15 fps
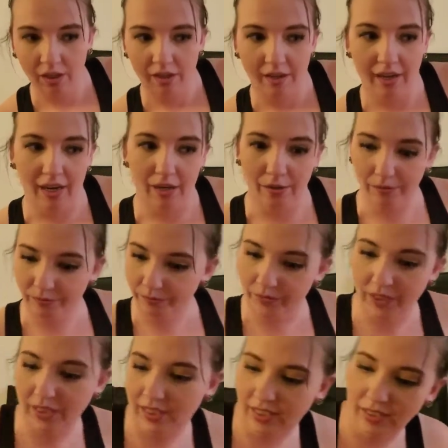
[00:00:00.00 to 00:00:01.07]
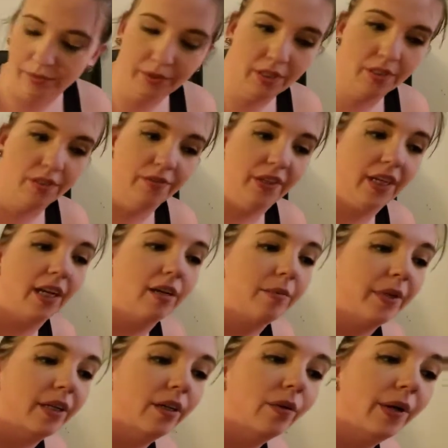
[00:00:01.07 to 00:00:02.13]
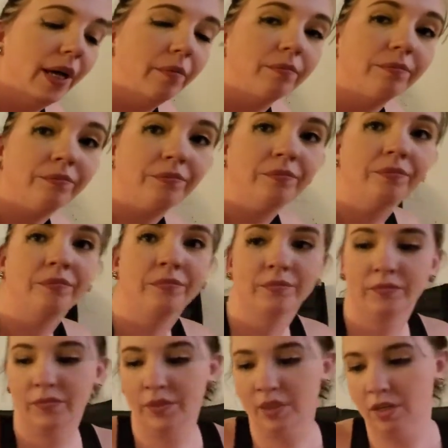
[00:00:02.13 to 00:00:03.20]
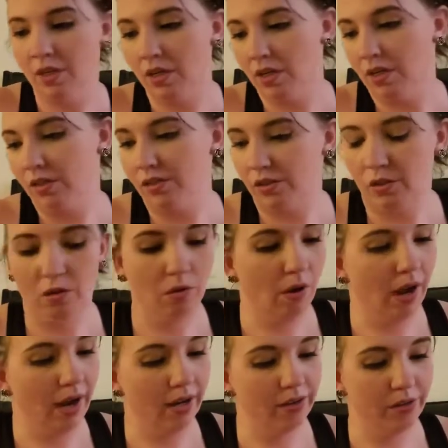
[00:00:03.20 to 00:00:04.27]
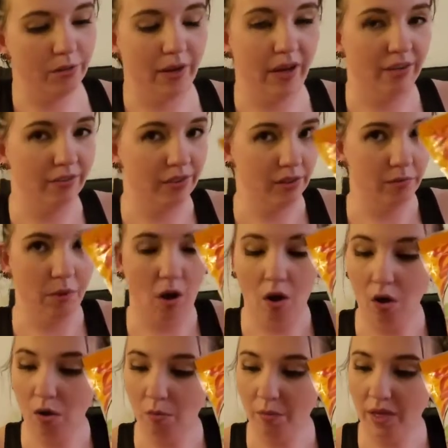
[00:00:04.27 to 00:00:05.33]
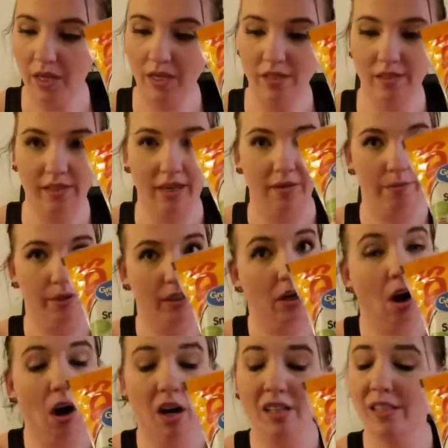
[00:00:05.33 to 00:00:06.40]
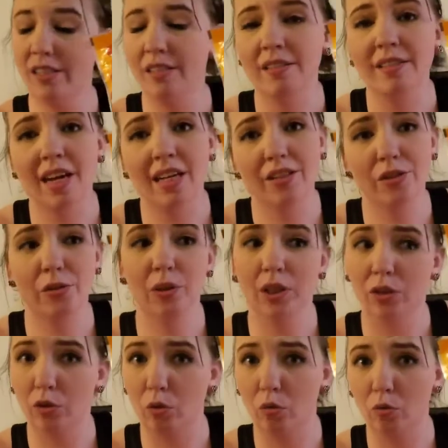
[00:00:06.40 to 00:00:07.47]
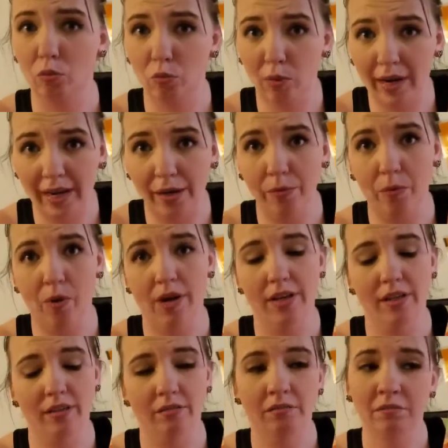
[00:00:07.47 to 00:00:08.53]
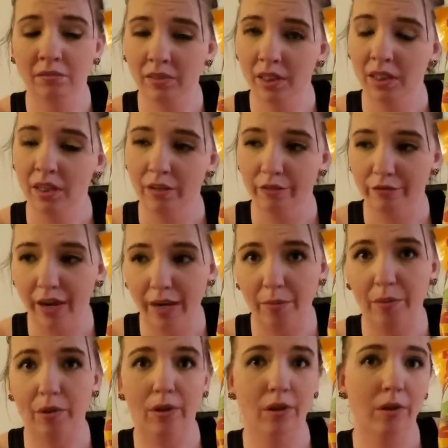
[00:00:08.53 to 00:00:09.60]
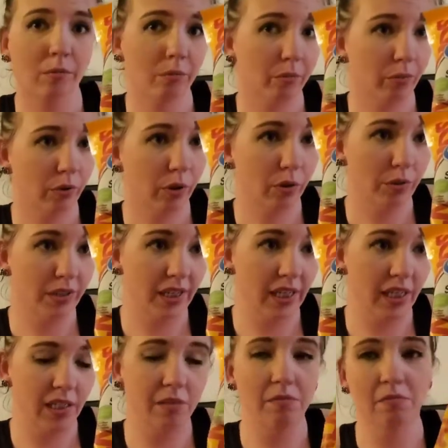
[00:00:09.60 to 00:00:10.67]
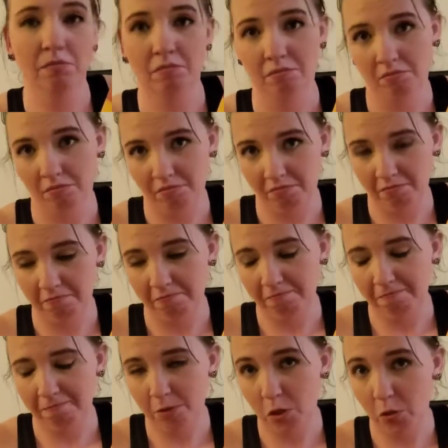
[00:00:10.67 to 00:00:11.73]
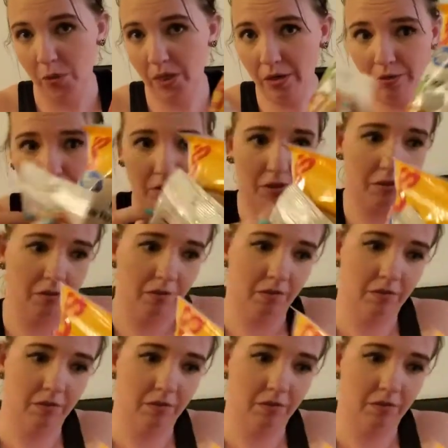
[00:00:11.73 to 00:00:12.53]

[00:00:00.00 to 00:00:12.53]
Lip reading: Now, let's see, what else have I got up here? Okay, so I also have some almonds and pecans. Nuts are a great one. Fiber, protein, no guilt.